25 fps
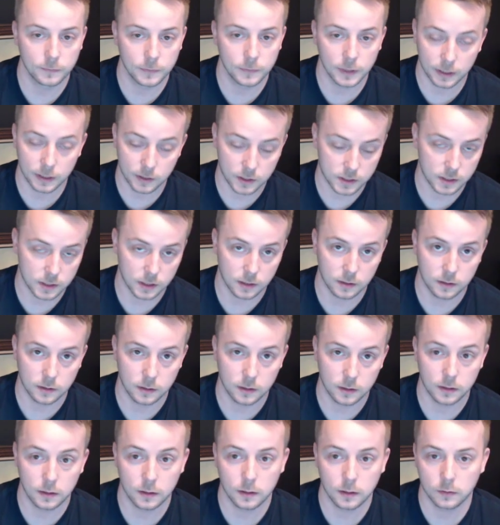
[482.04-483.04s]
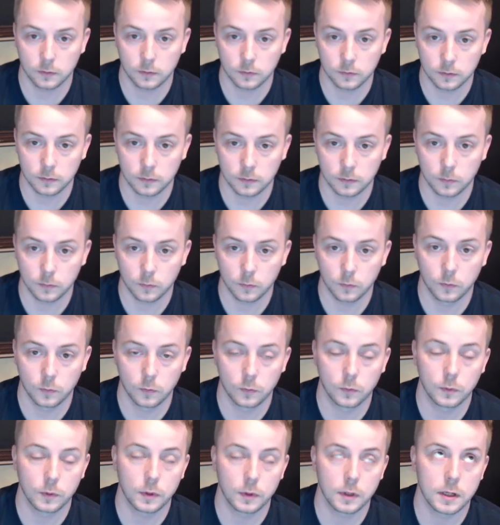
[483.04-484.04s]
like I said, it's
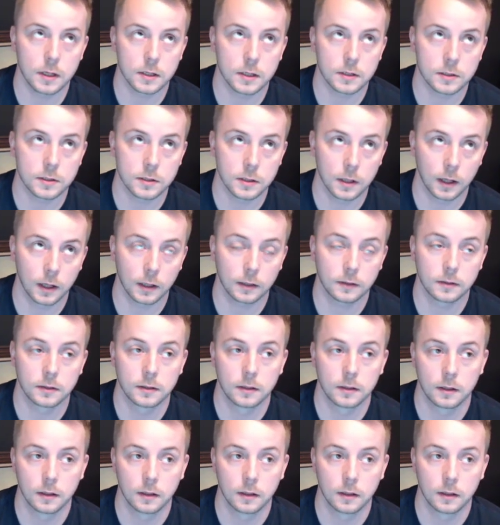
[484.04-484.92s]
not